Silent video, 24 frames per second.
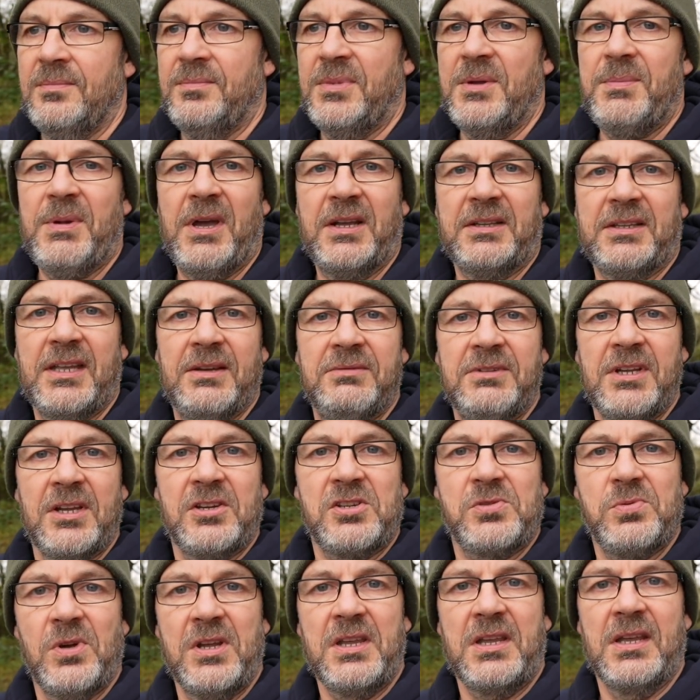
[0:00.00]
be back down
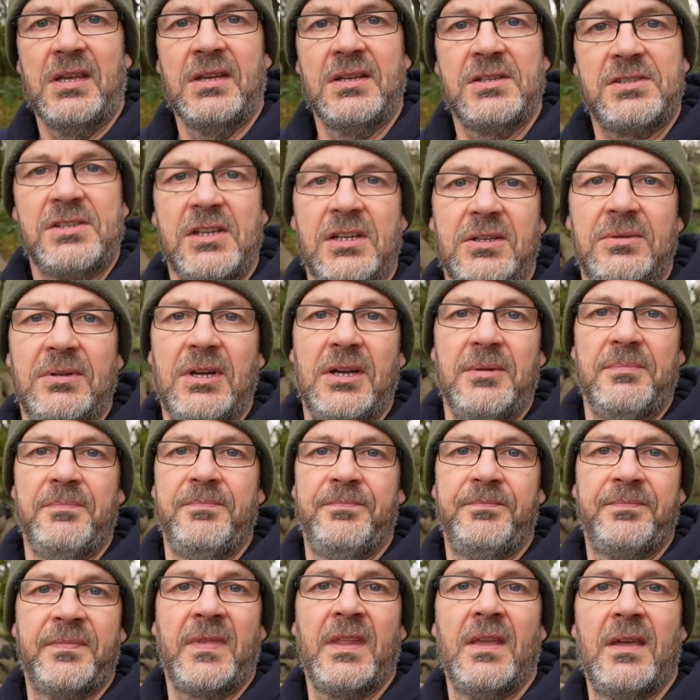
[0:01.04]
next week. So
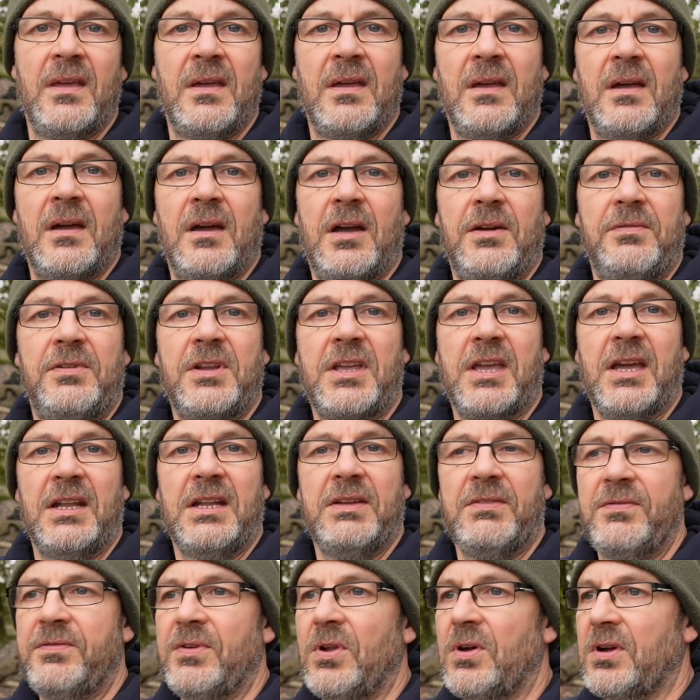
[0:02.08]
hopefully get
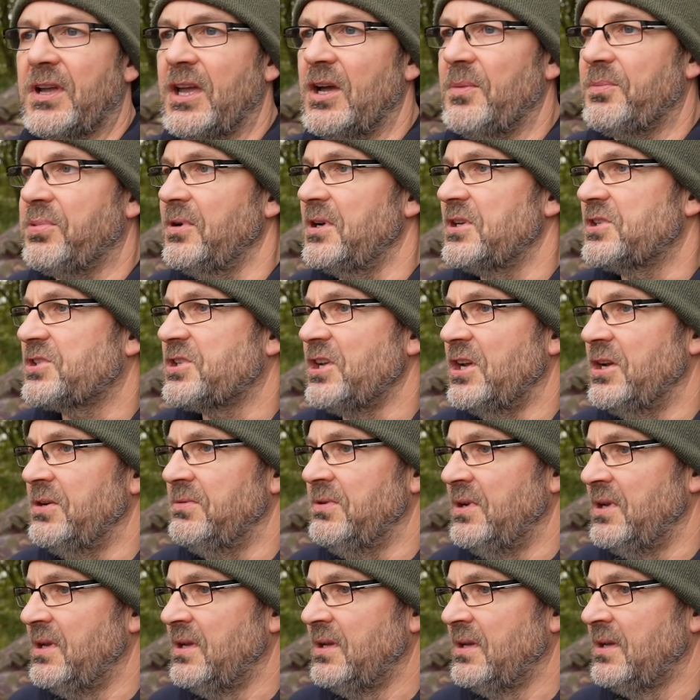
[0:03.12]
another vlog out pretty
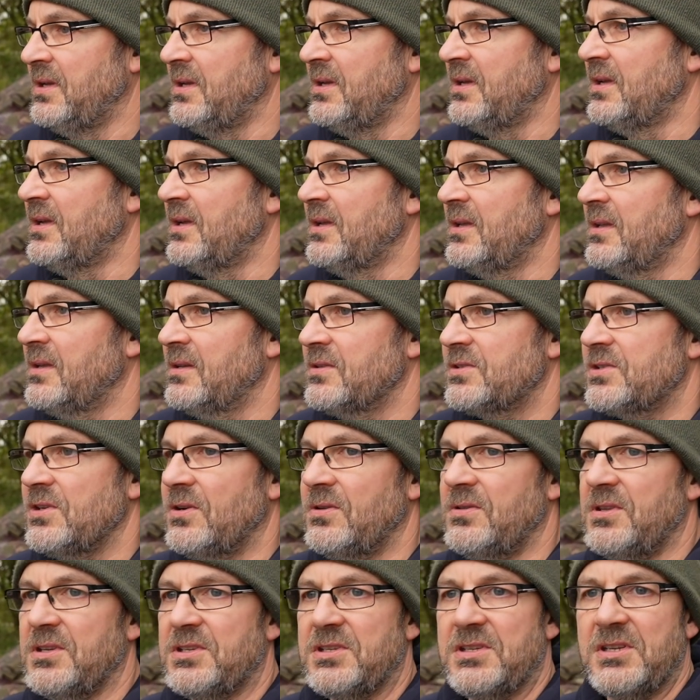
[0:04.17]
soon.
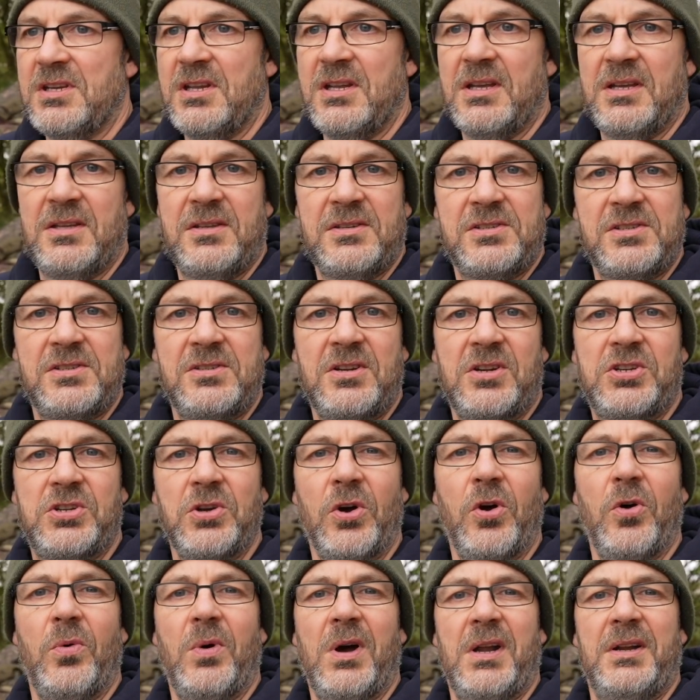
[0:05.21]
Sorry, this is a
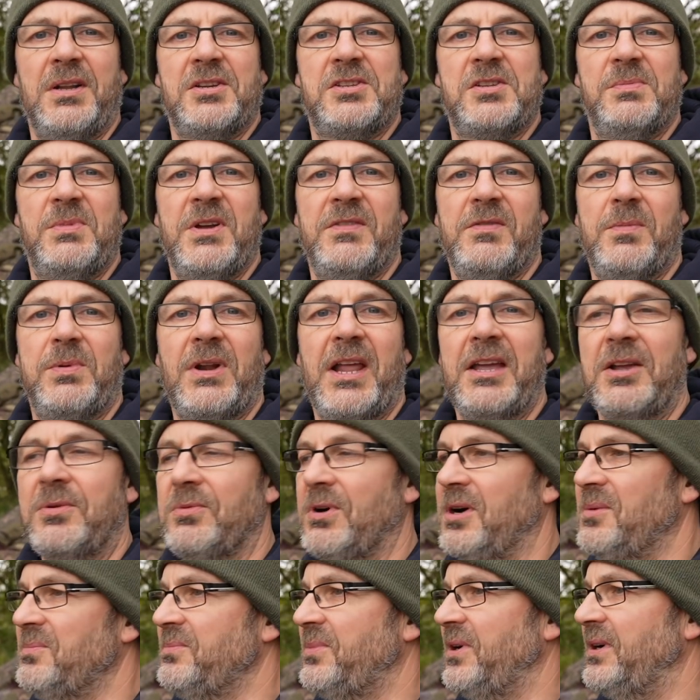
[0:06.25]
short one. That's a bit of a blank
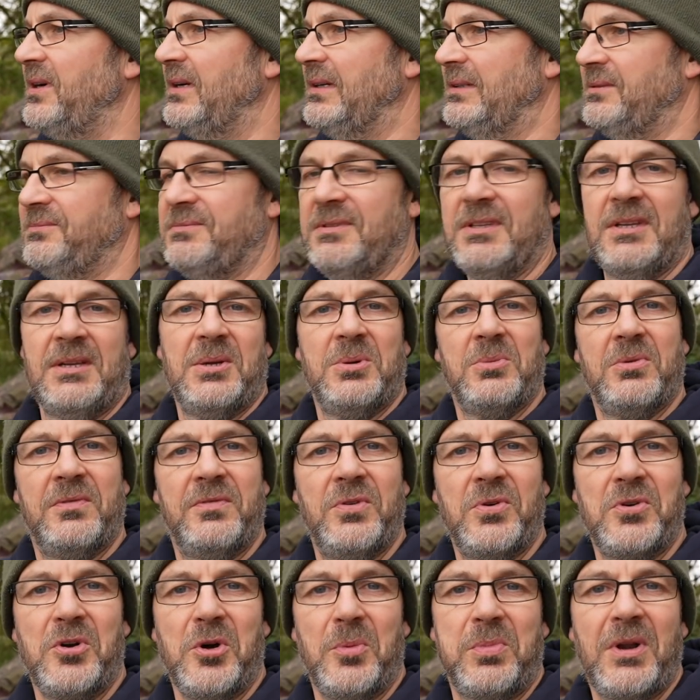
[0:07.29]
one, but
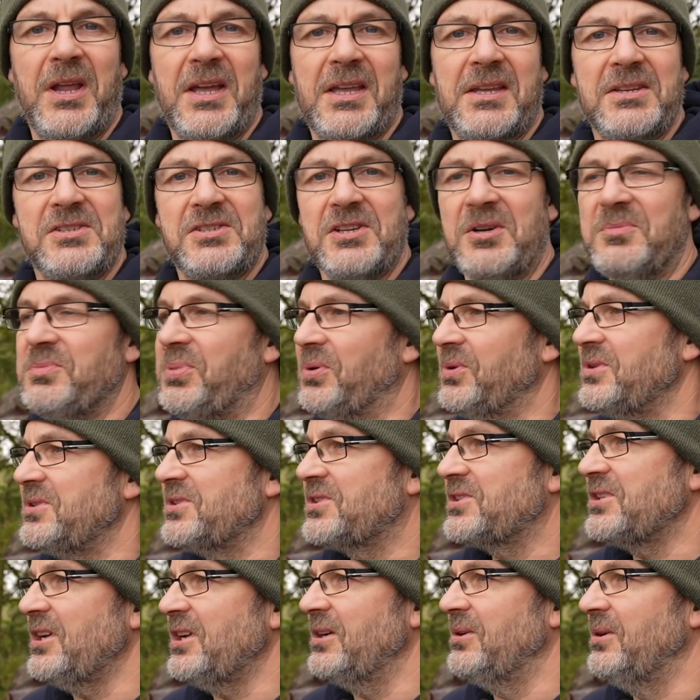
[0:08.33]
we've all got a blank at some
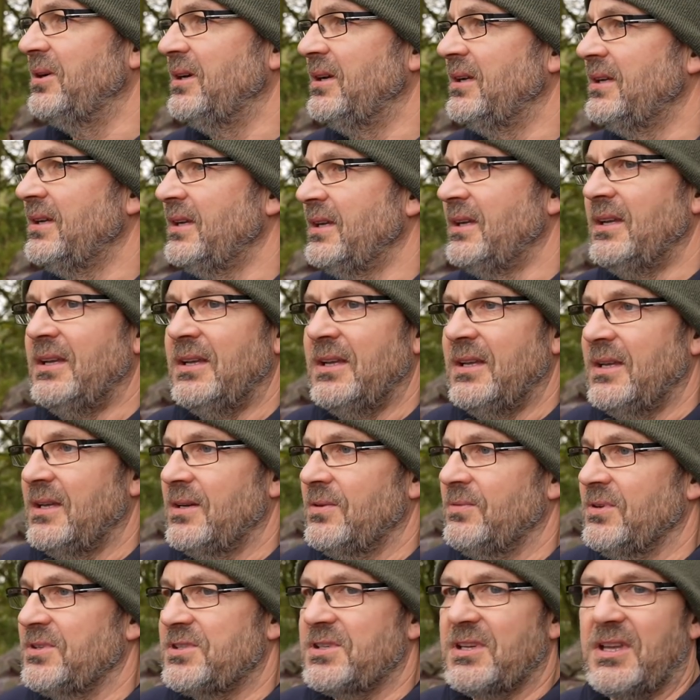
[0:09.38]
point. So
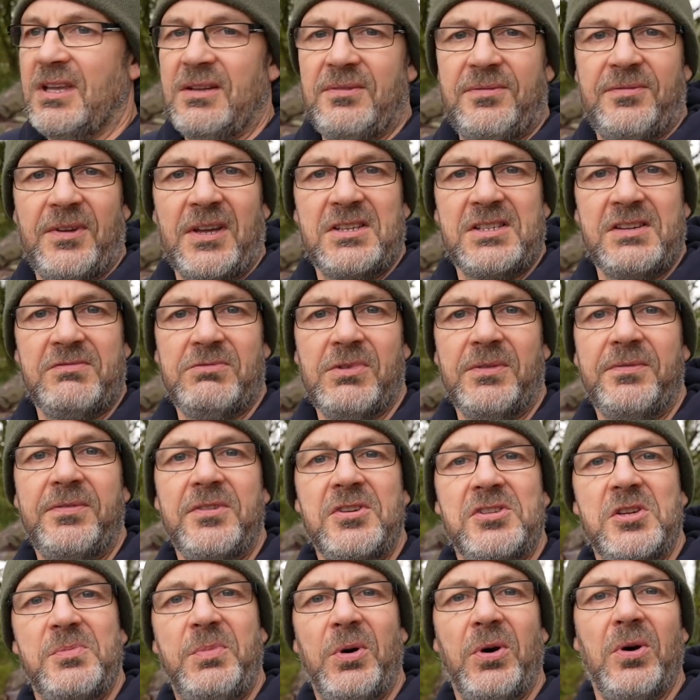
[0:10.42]
once again, thanks everyone for
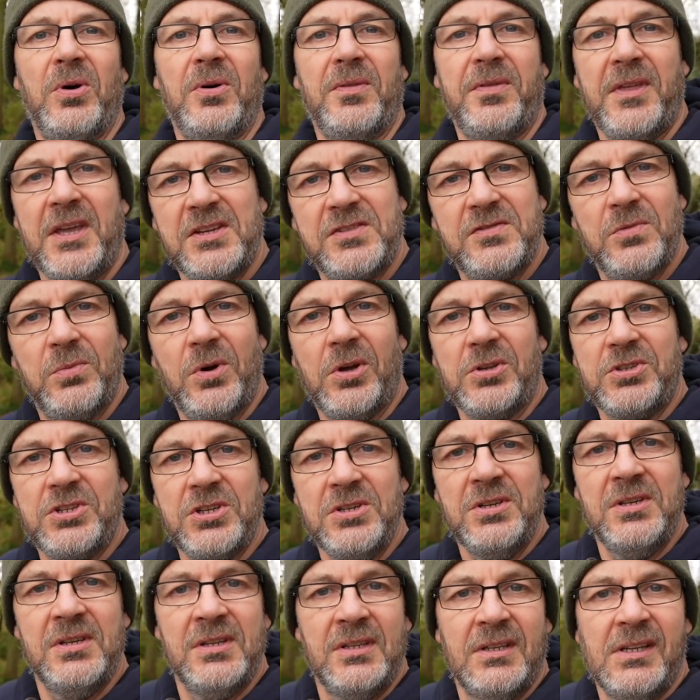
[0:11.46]
your support. Thanks for
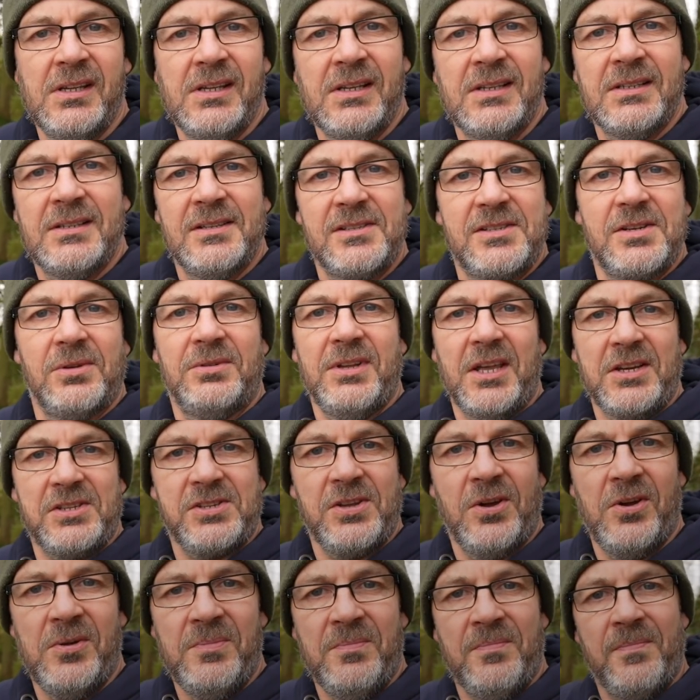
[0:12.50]
watching. Until next
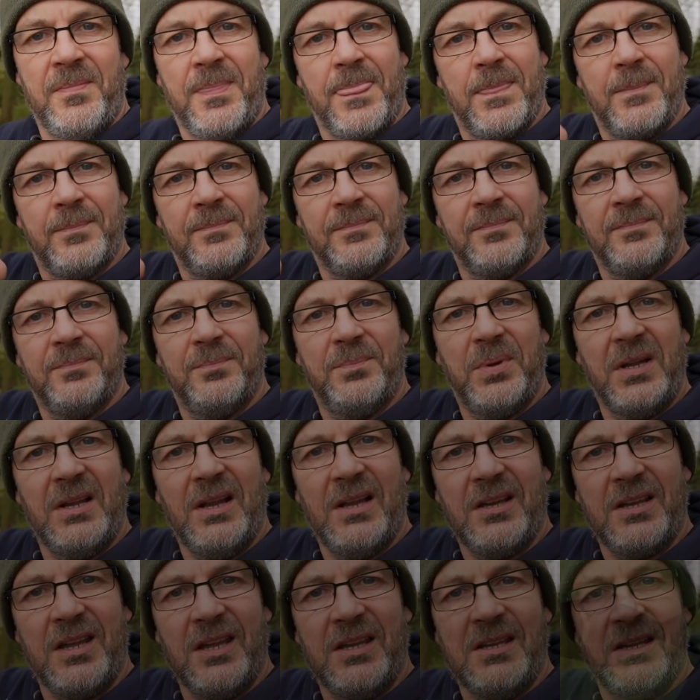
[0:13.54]
time, be
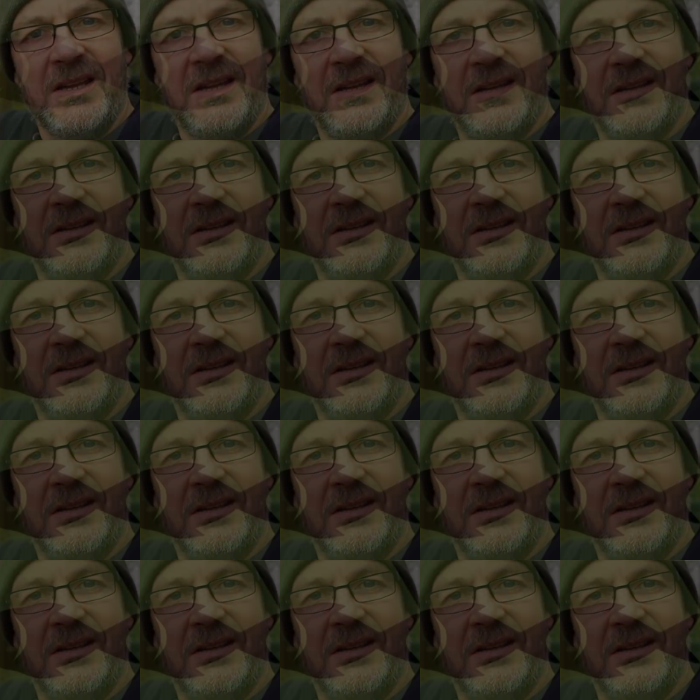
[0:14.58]
lucky.